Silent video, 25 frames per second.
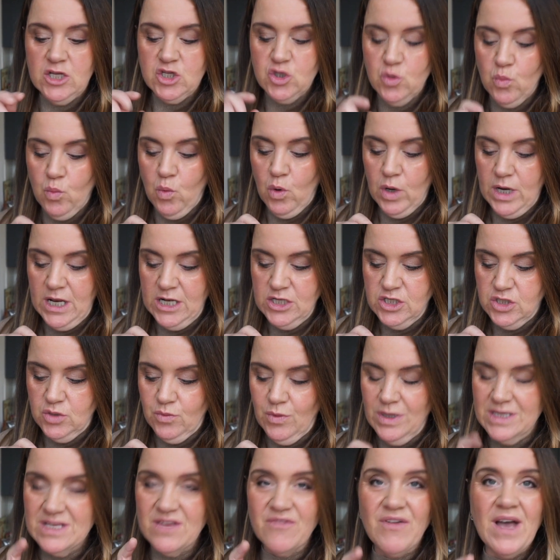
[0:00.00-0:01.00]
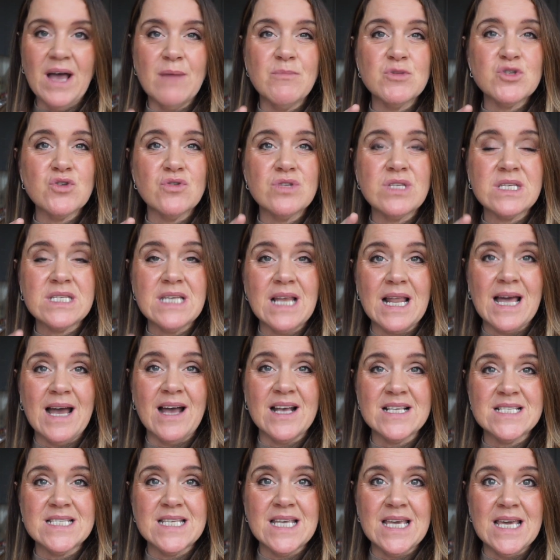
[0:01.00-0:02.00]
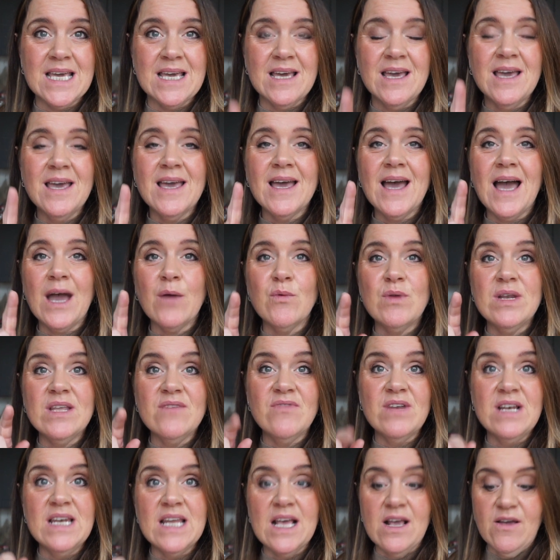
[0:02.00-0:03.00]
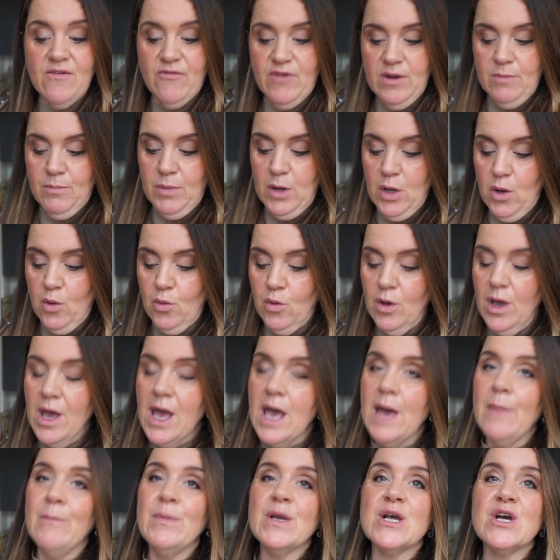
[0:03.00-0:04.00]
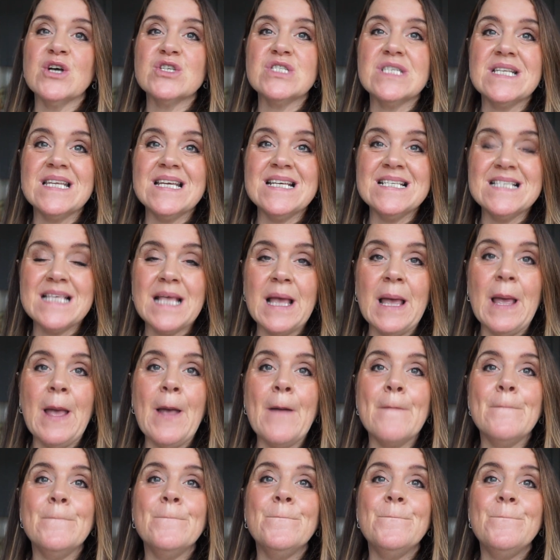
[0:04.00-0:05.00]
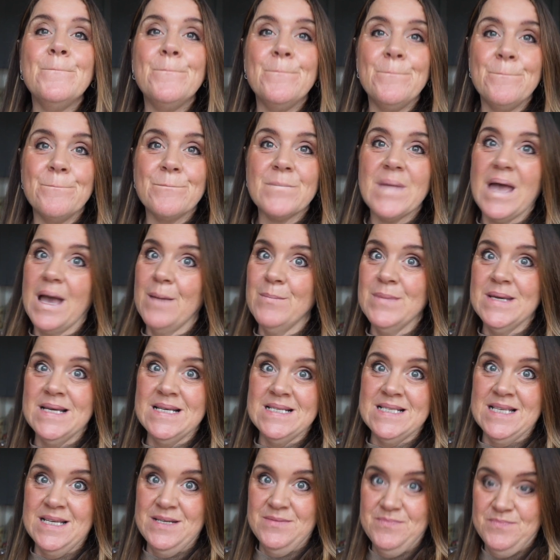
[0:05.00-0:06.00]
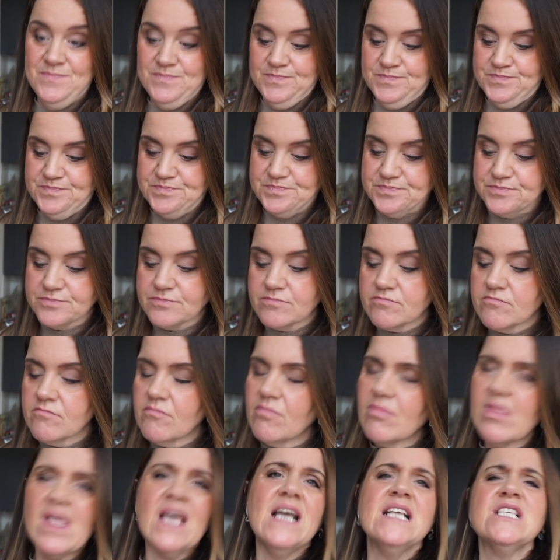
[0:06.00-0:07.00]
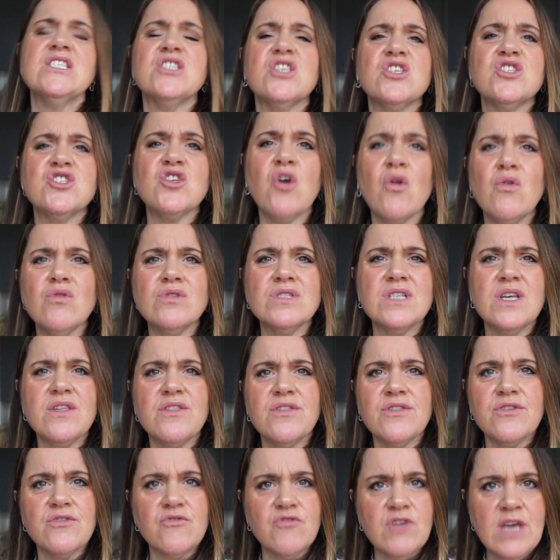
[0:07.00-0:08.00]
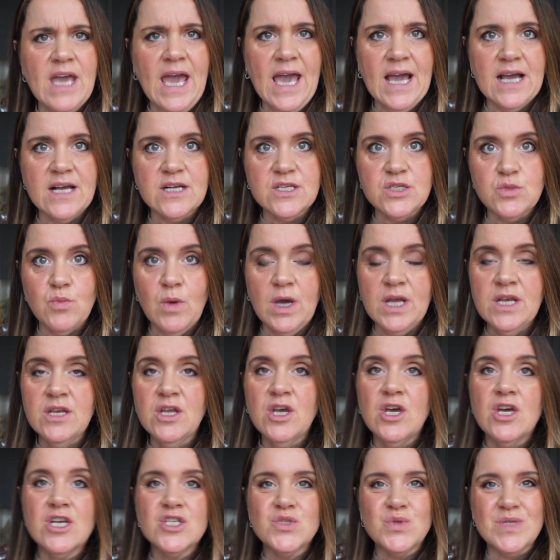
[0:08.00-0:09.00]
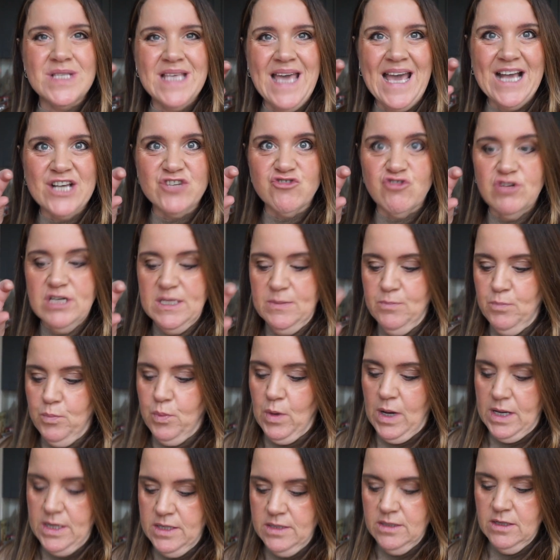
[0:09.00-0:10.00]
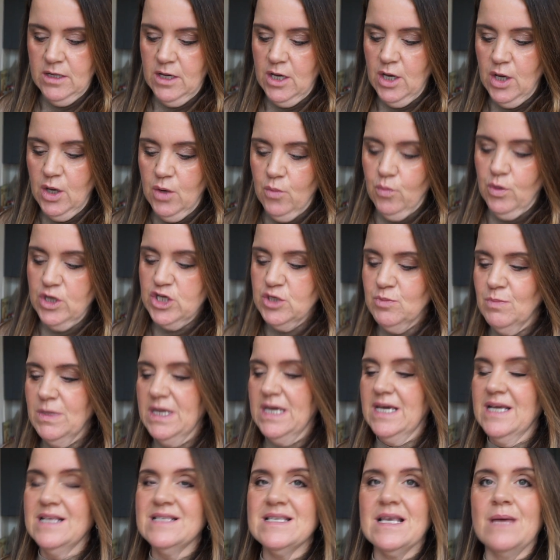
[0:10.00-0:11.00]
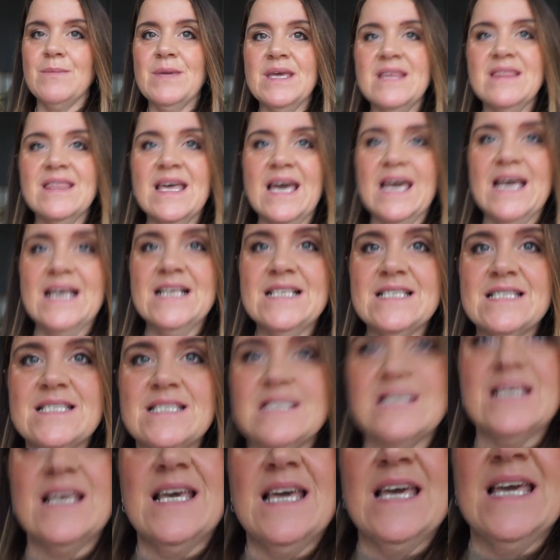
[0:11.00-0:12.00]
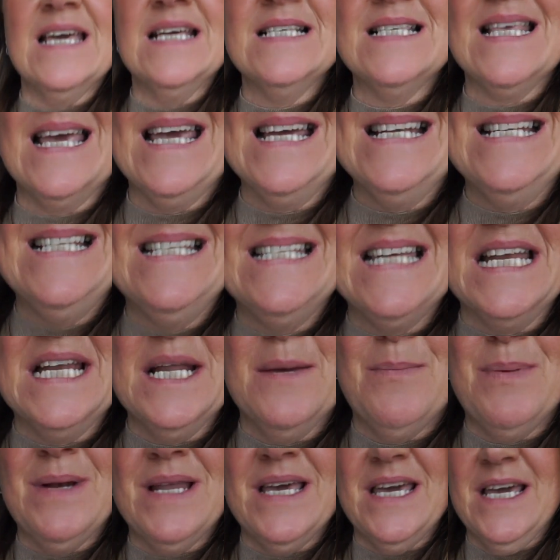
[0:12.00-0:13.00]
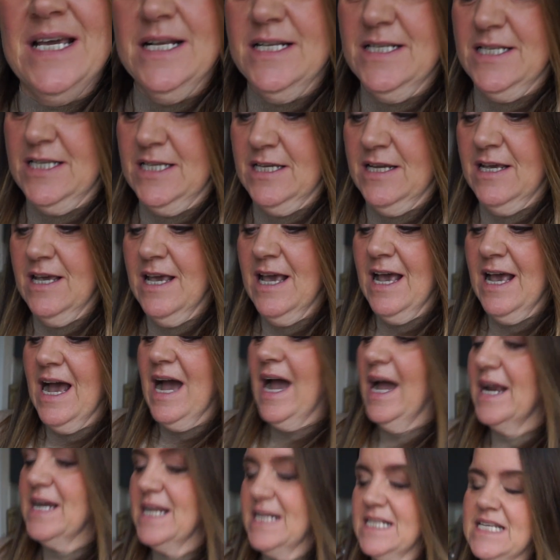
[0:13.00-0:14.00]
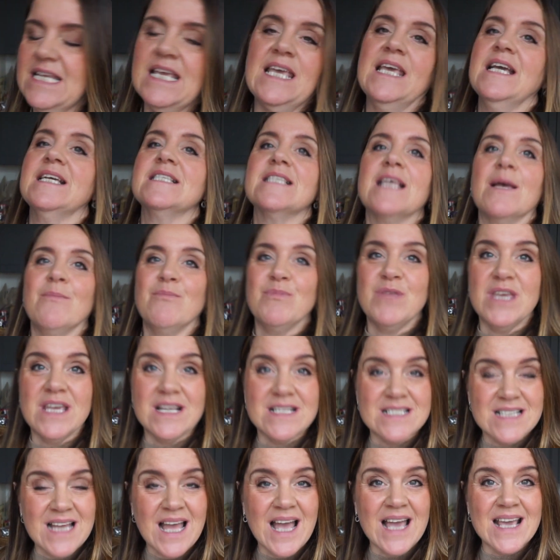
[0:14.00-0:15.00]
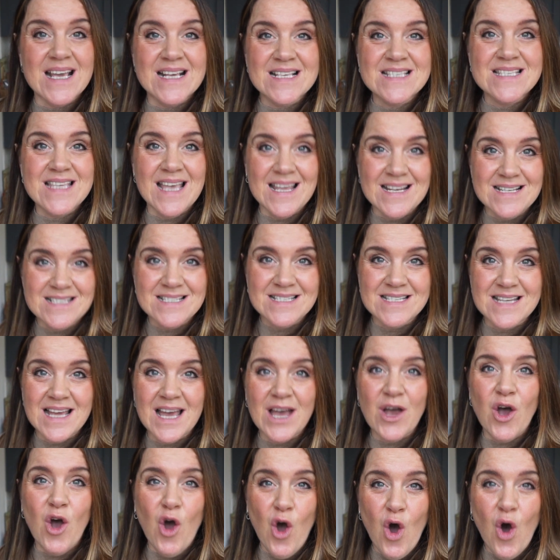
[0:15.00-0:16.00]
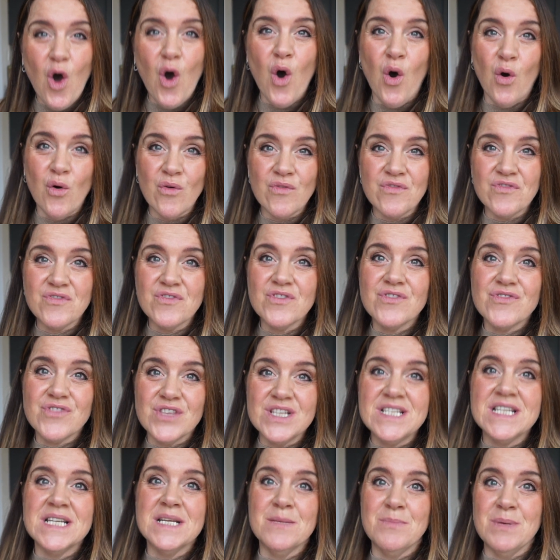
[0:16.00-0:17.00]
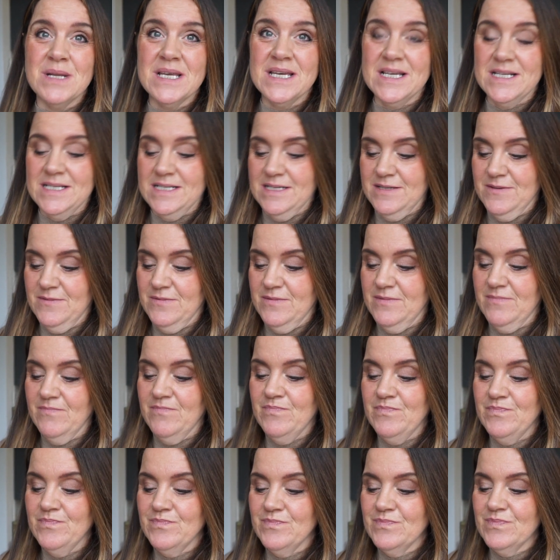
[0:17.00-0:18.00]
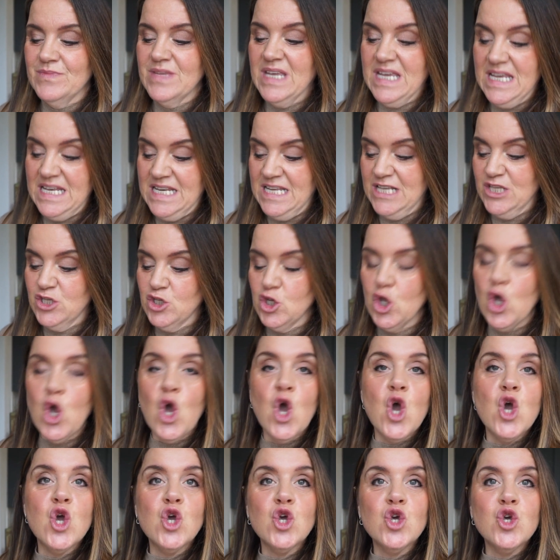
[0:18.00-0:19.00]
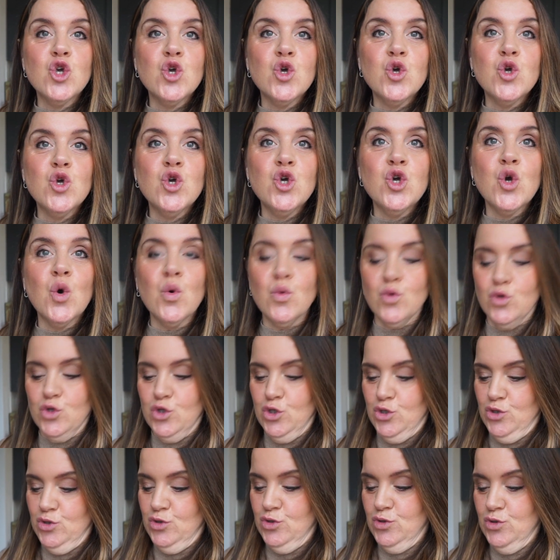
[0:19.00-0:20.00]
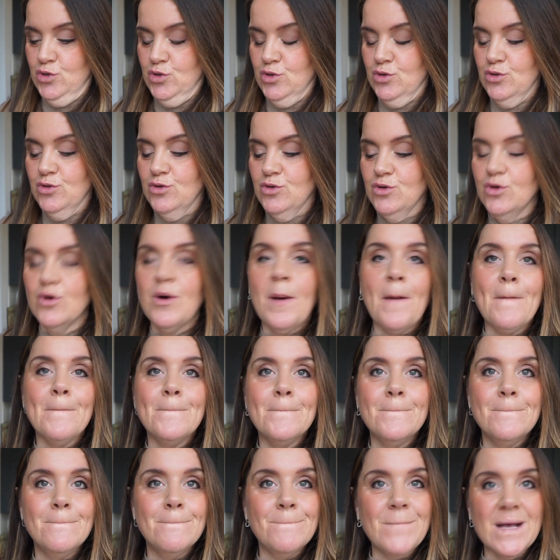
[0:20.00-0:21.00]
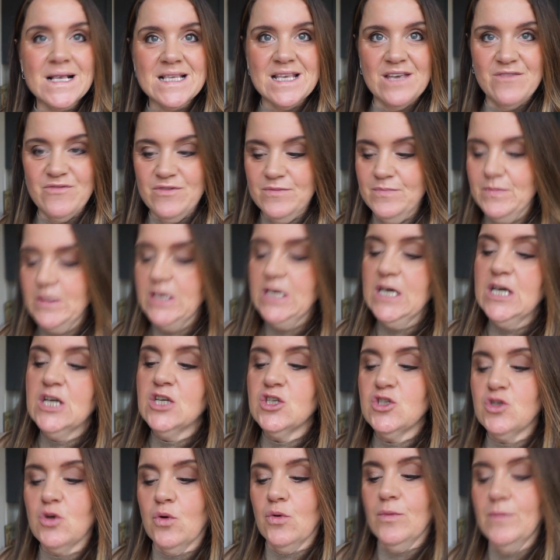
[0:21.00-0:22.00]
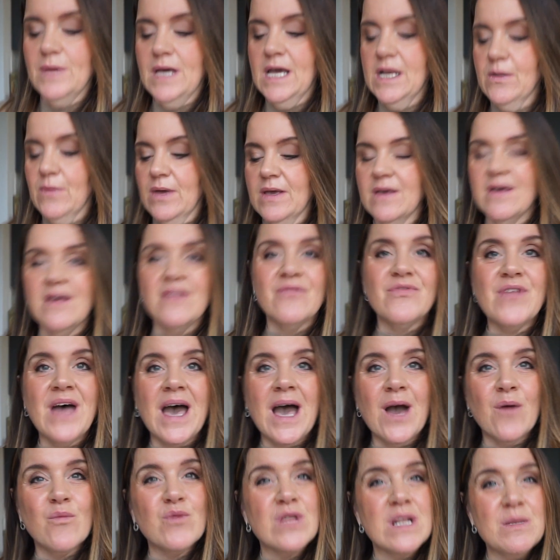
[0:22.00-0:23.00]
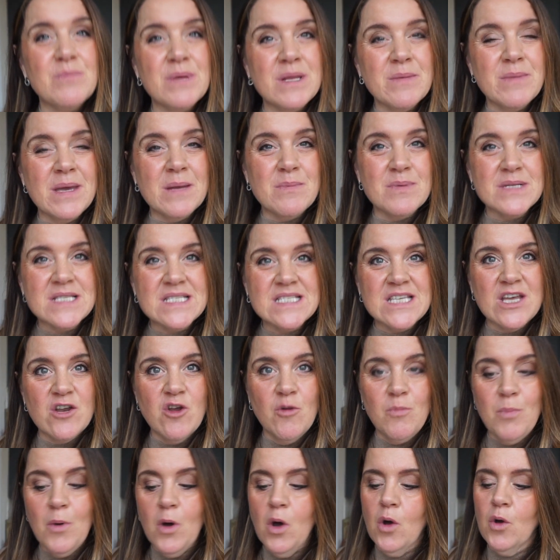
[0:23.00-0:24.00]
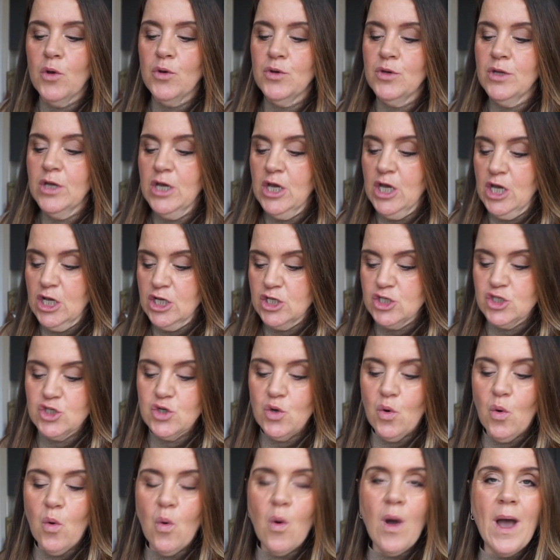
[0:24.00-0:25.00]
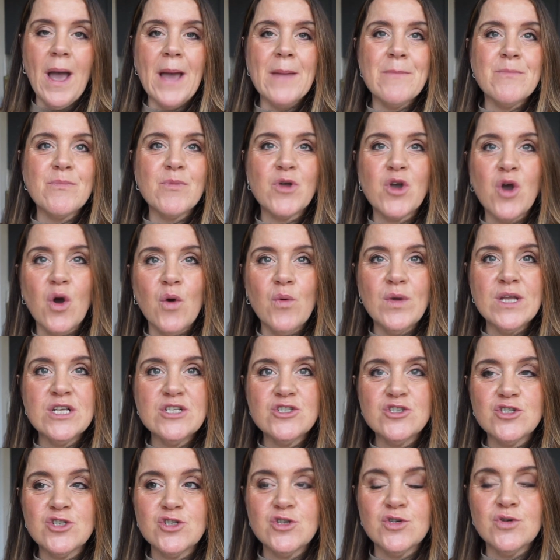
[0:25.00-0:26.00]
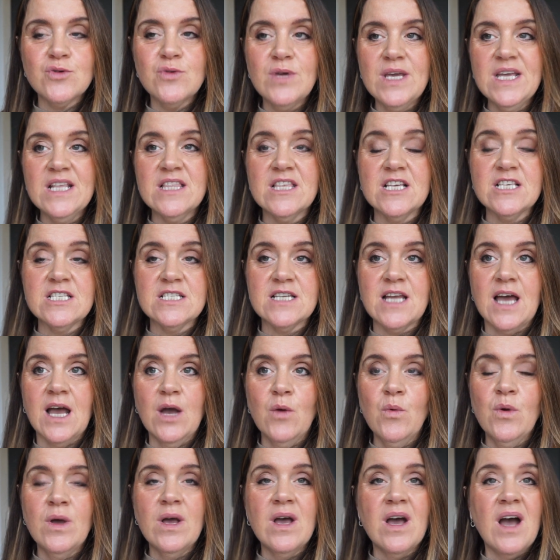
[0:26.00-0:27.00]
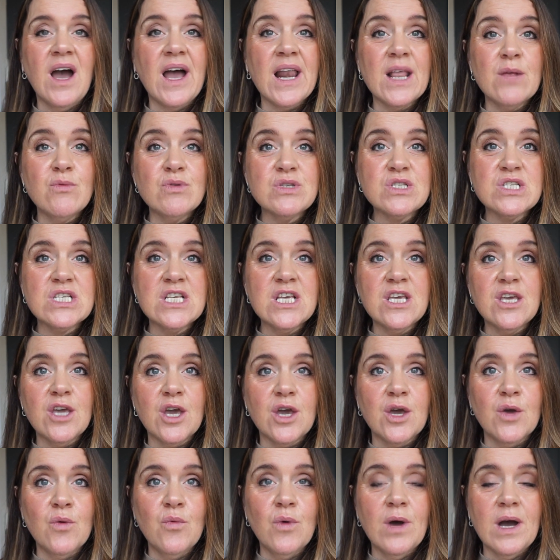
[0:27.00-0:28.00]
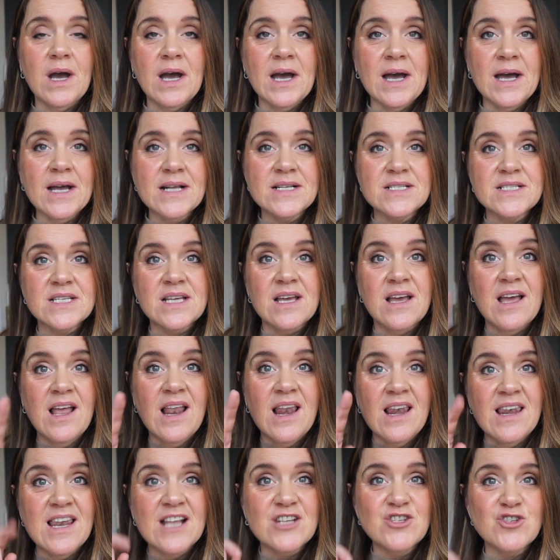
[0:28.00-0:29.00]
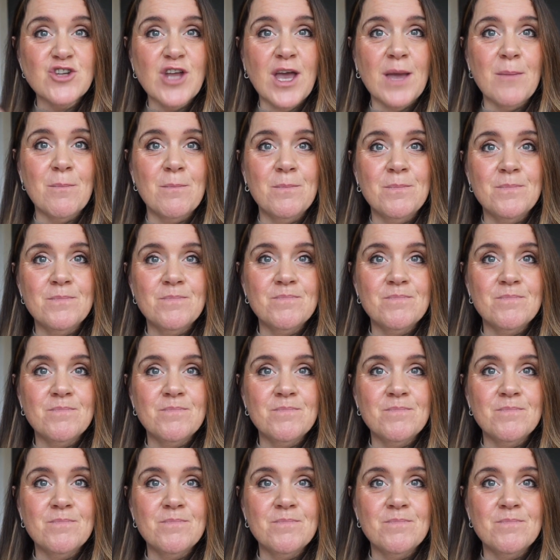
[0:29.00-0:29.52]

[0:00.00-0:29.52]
So what I'll do is, if Amazon still has it, I will leave a link for it below because it is amazing. It's the Salter three X one, so it's the extra deep one, which means, I mean, this is a dinner plate and it takes up the entire centre of the dinner plate. It is huge. Massive. So anyway, that with a little bit of maple syrup on. So I'm going to eat this now and I will see you at lunchtime.